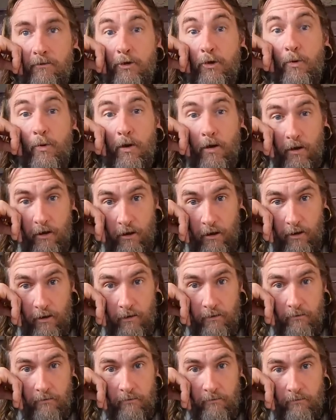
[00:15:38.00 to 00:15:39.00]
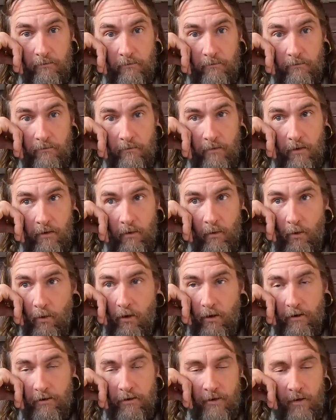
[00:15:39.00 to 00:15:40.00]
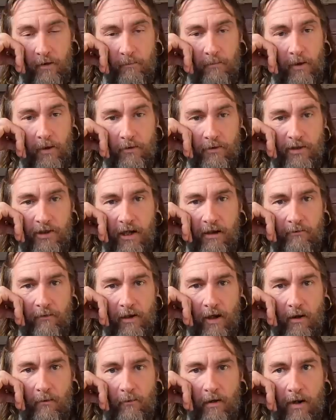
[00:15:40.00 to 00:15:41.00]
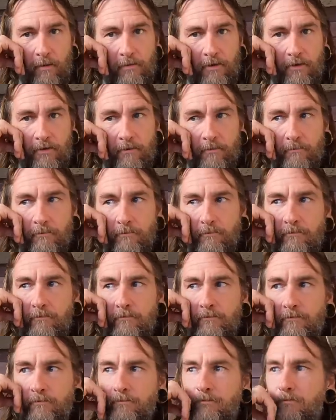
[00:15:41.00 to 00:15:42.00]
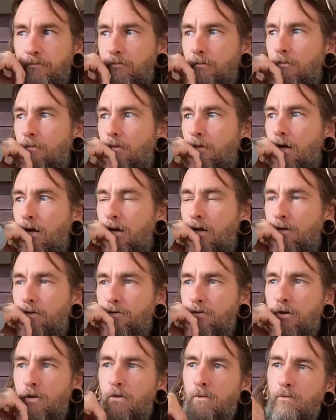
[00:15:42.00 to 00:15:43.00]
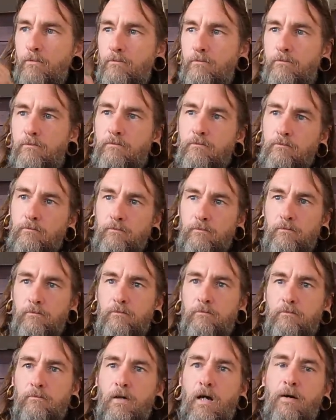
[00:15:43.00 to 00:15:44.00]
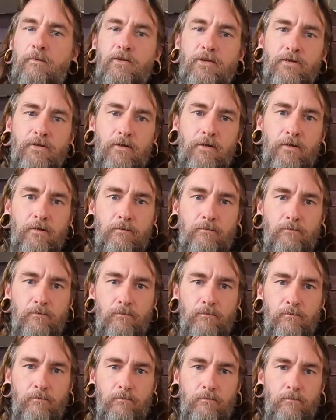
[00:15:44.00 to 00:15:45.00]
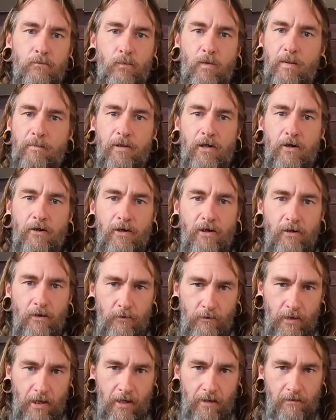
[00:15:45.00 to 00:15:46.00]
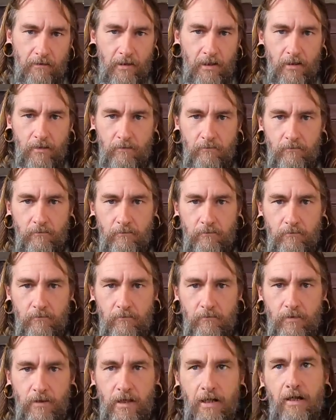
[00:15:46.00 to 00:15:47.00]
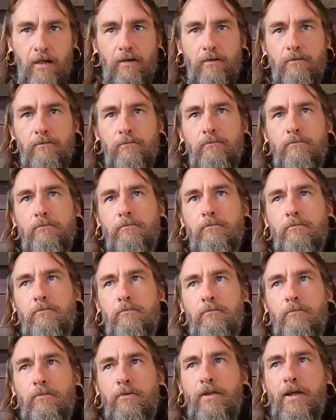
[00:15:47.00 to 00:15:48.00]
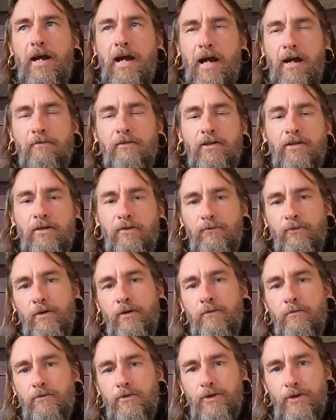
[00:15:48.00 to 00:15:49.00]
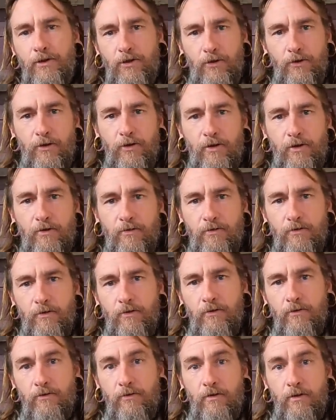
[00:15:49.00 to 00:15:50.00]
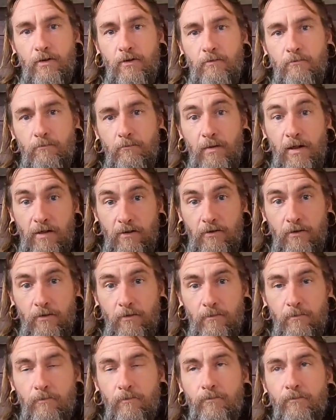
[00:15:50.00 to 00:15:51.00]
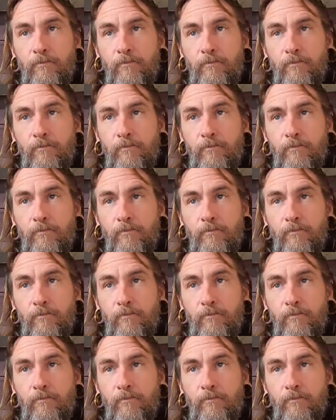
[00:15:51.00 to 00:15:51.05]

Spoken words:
to her or to her boat. She never got robbed either. So, obviously, women already know that they have a different security concerns than men do.